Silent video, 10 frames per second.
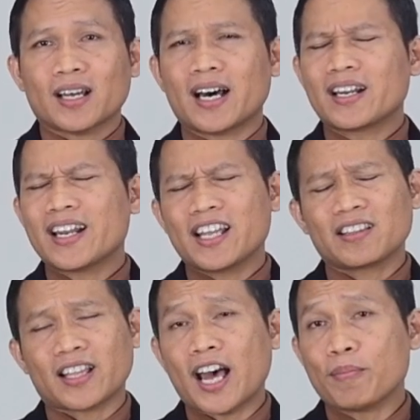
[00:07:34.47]
Other
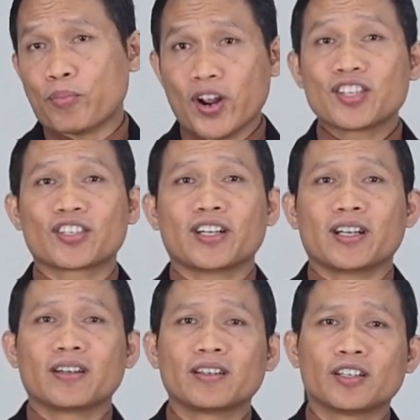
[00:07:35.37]
than time
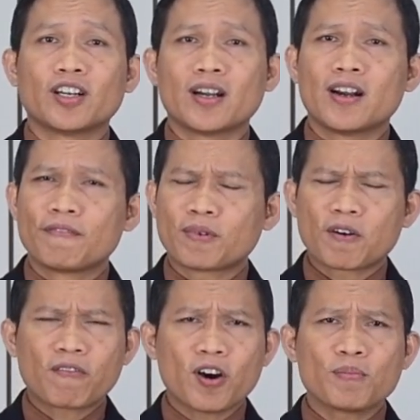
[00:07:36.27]
pressure,
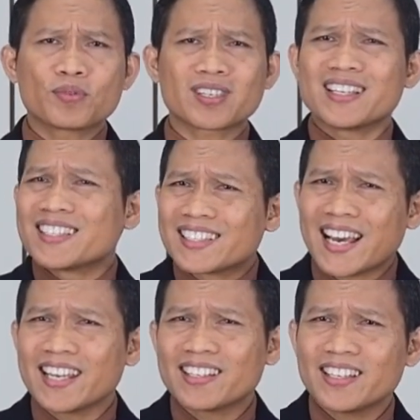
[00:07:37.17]
performance
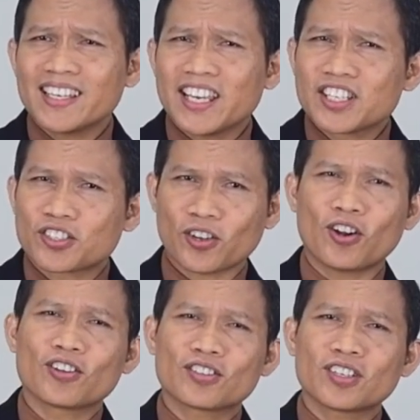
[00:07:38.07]
anxiety is
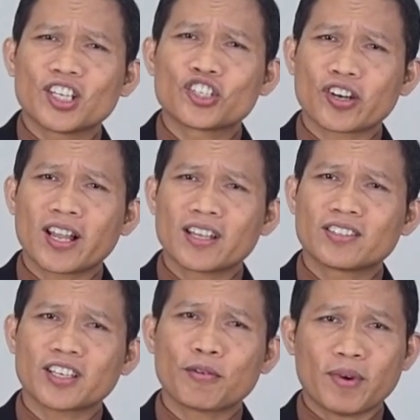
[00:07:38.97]
also a
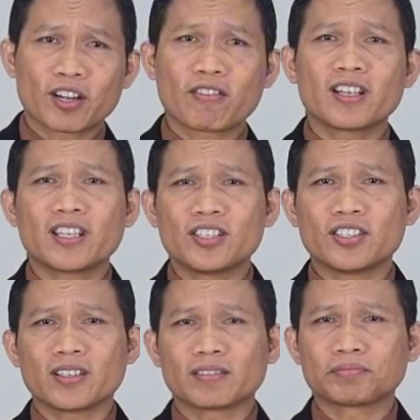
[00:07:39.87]
challenge in
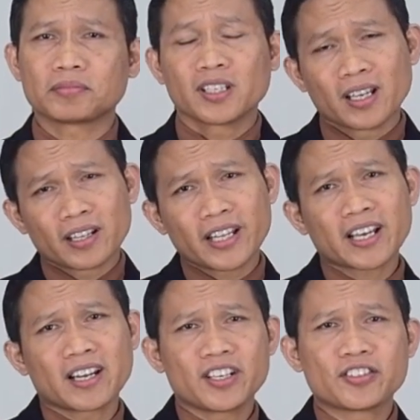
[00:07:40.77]
microteaching.
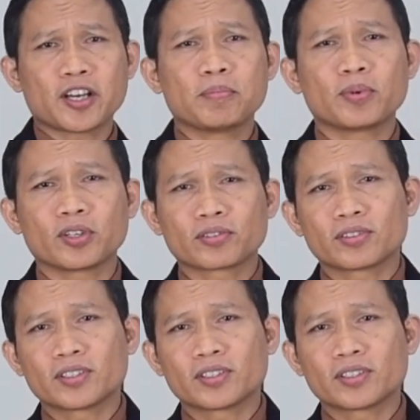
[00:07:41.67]
Take an example.